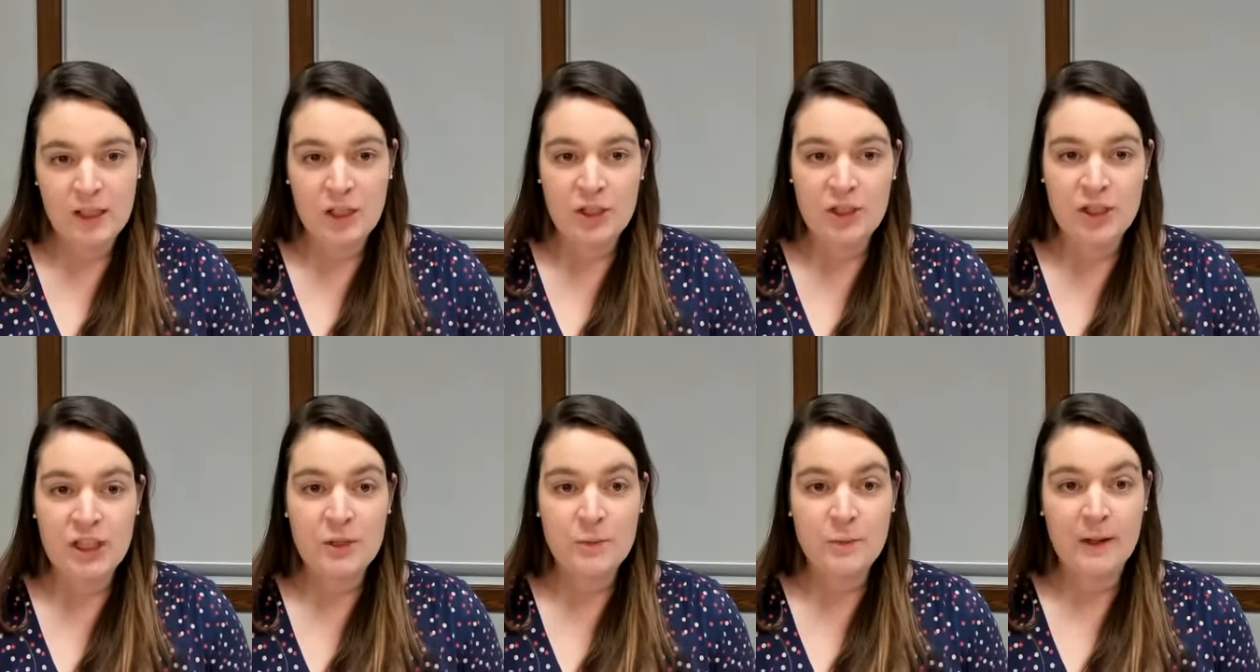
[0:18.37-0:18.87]

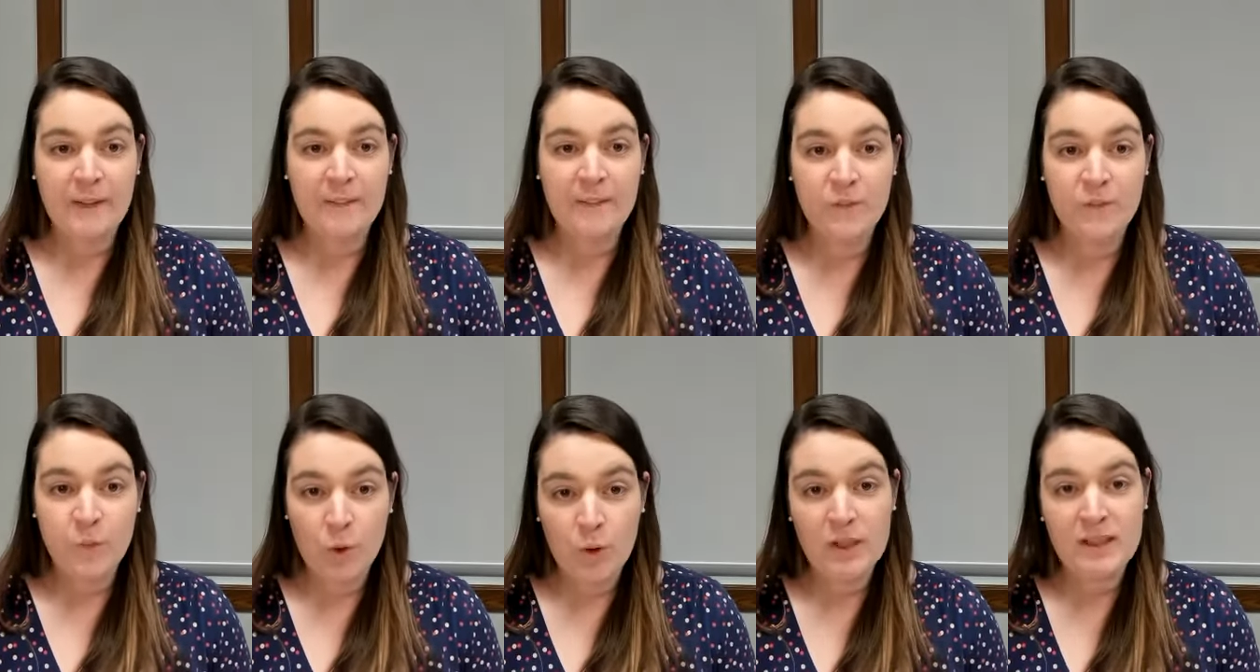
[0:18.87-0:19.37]
She's one of
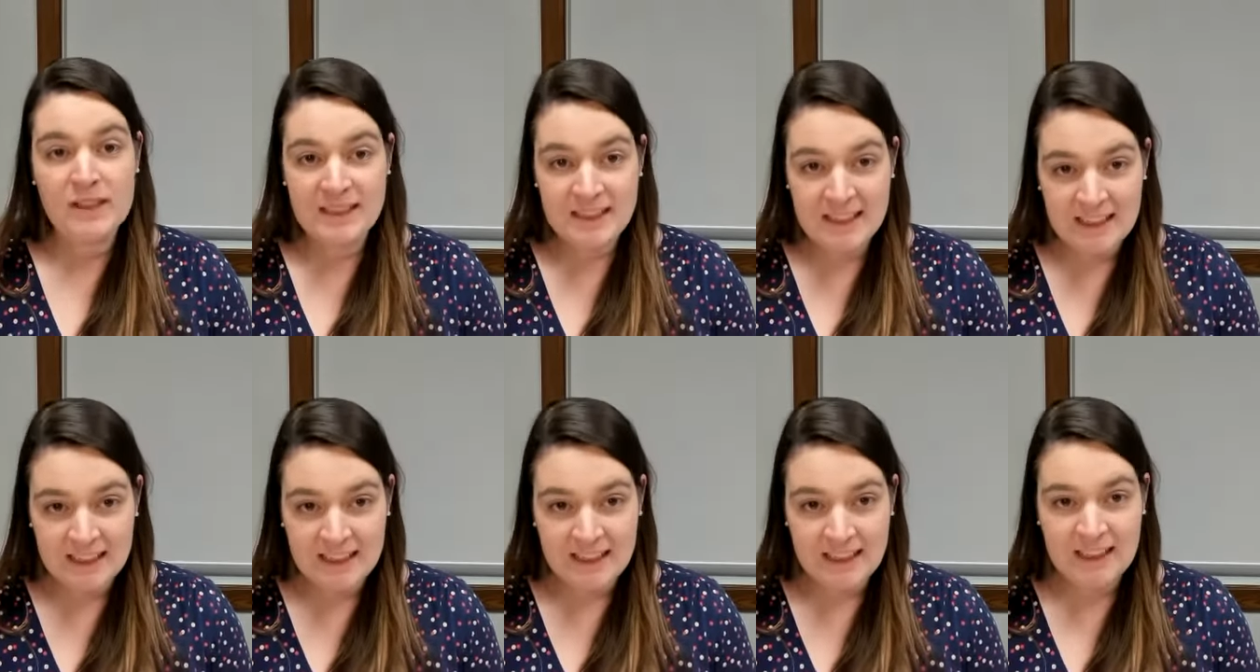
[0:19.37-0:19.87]

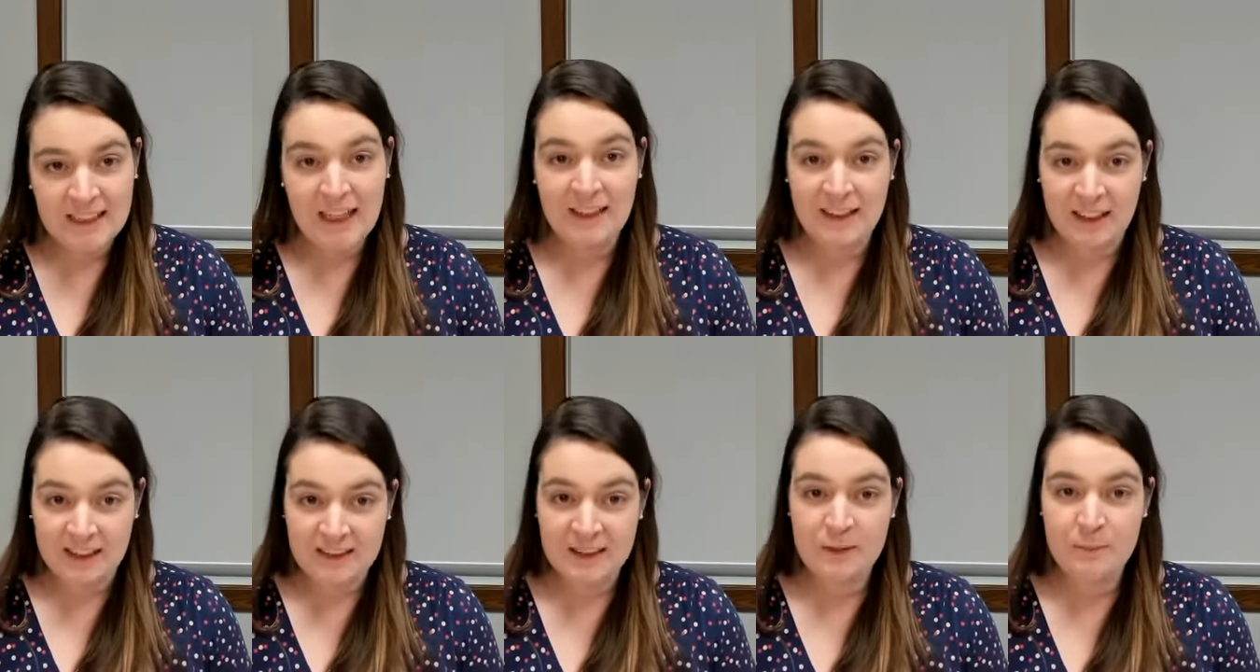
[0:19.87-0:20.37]
14
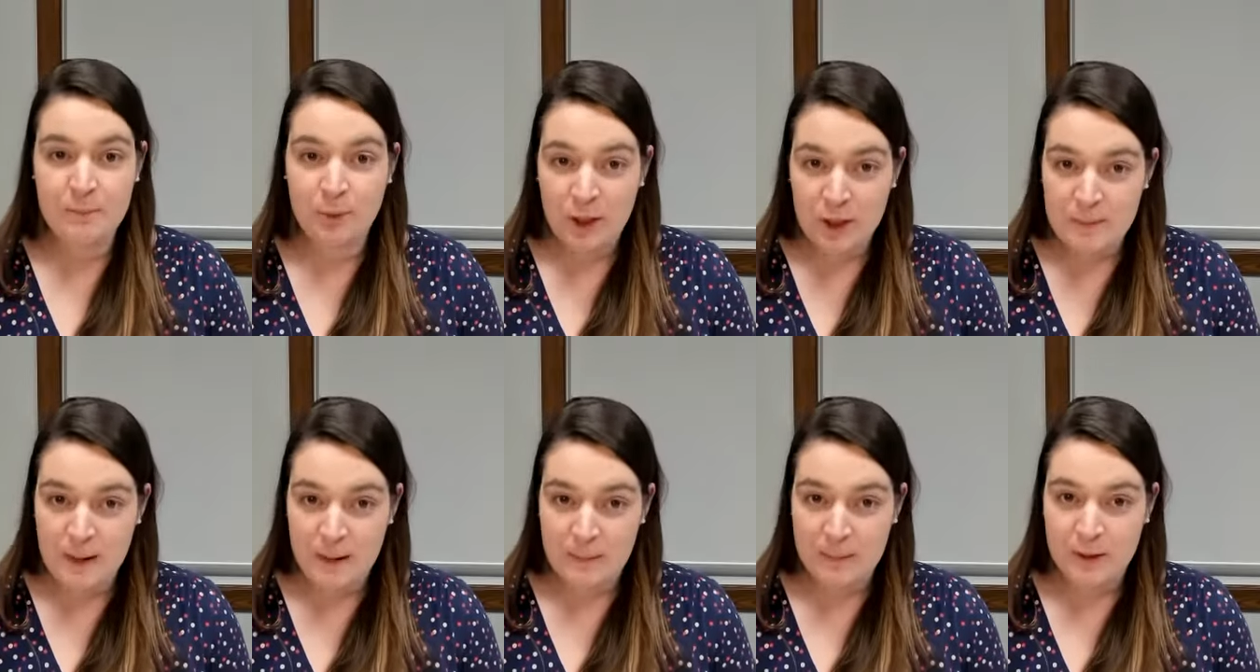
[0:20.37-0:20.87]
elected
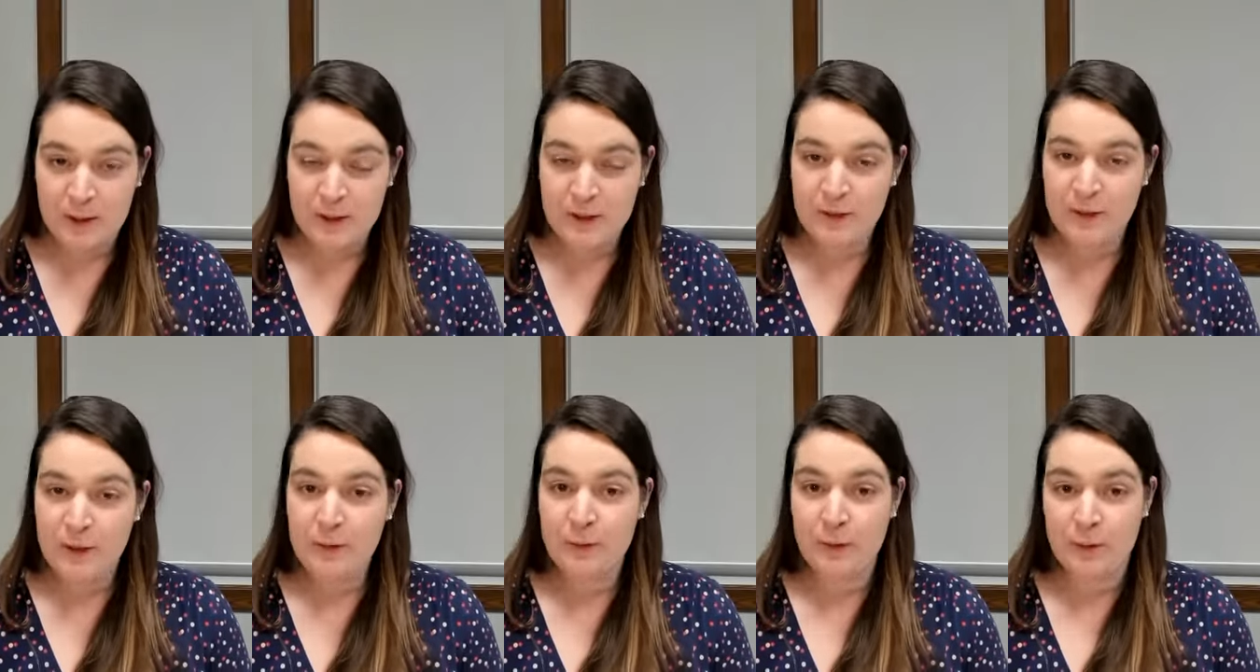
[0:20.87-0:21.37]
board members
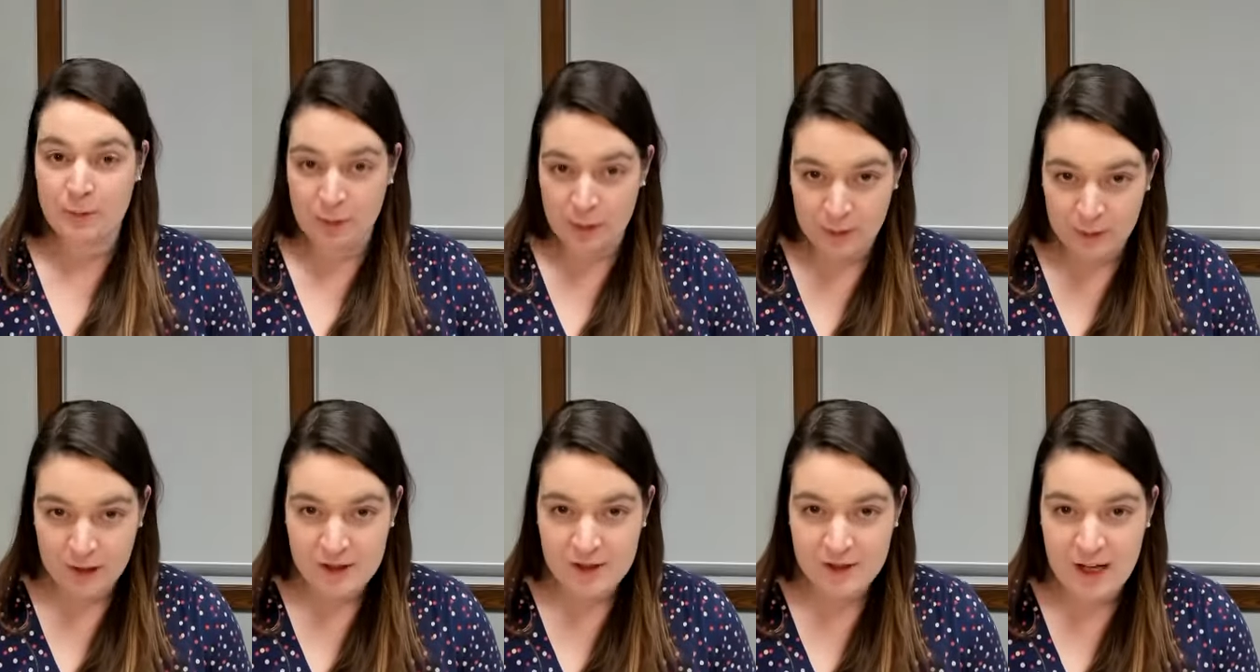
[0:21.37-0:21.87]
for
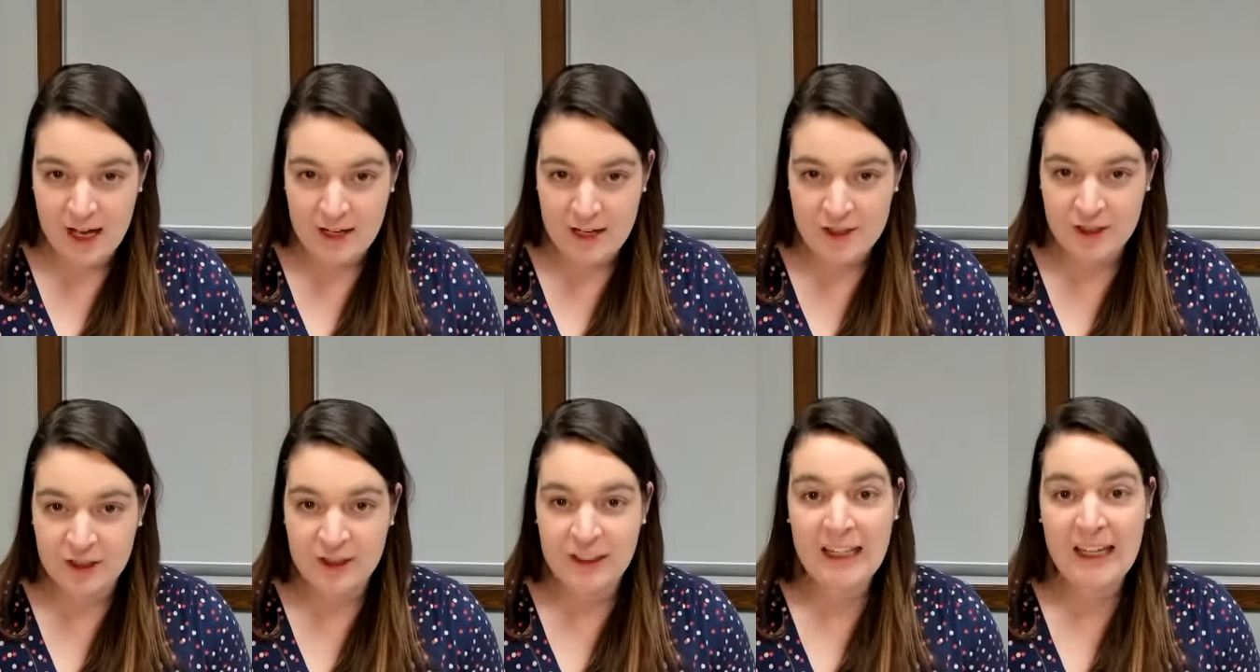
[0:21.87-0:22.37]
Rotary
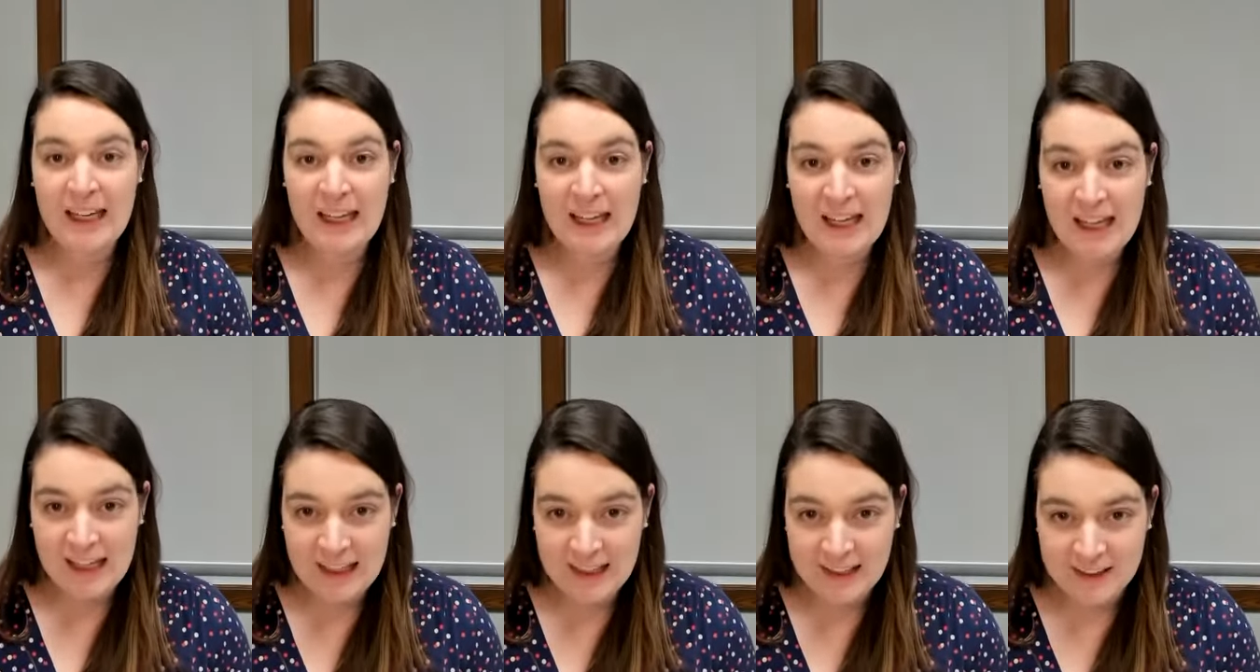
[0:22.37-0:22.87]
International.
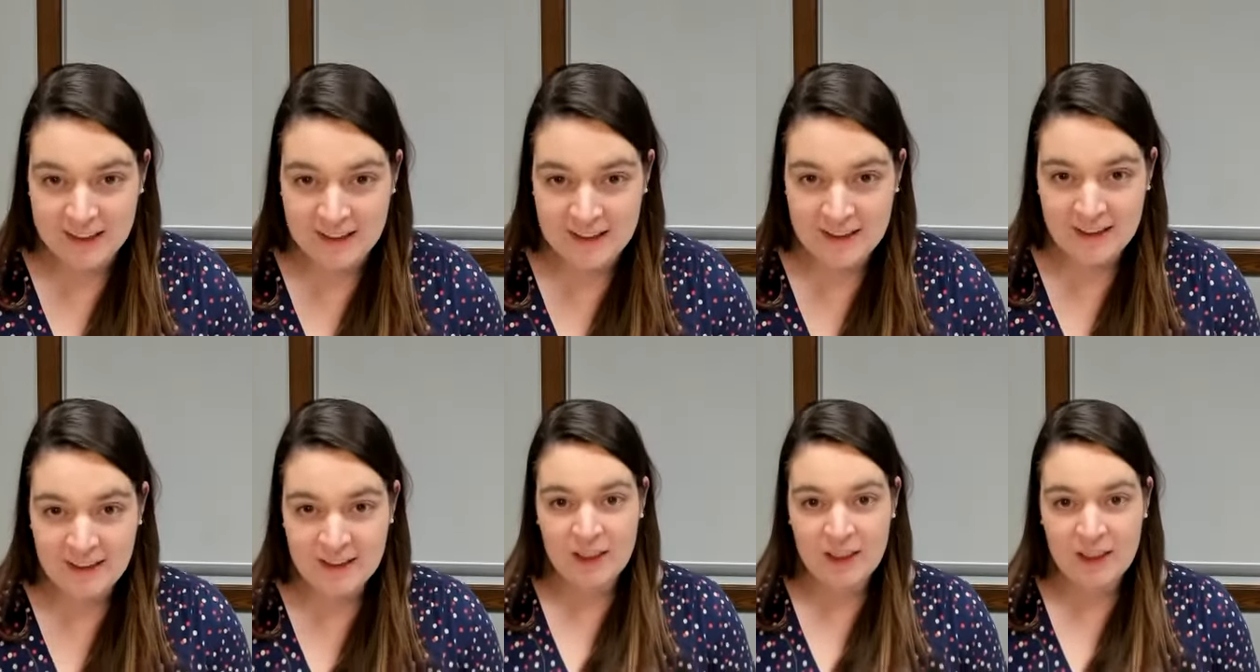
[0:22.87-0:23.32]
And